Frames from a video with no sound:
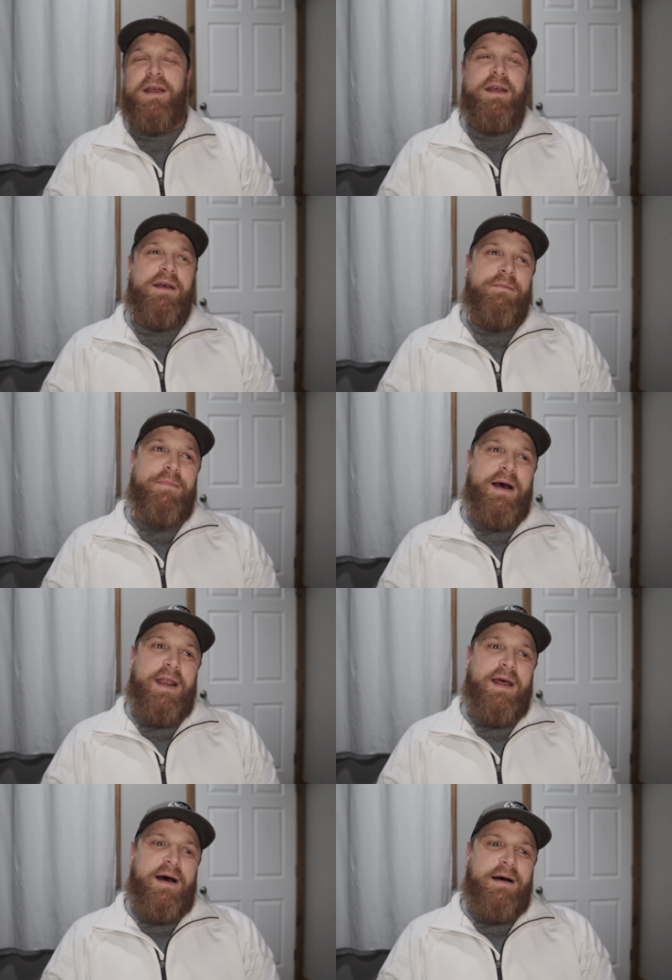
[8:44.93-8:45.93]
Mm-hmm.
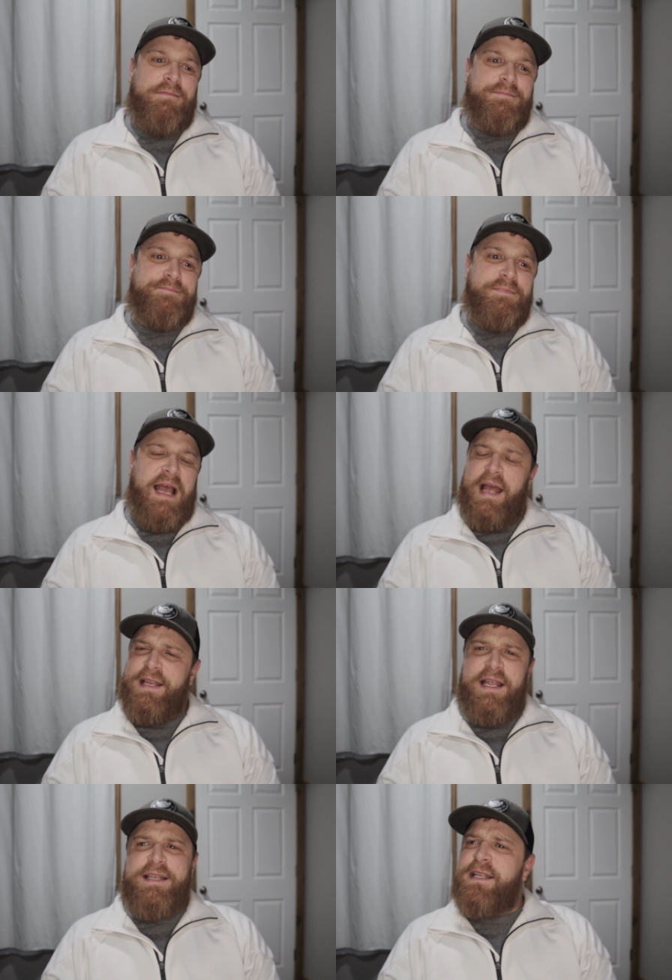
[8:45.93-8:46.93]
But um, yeah, it, it,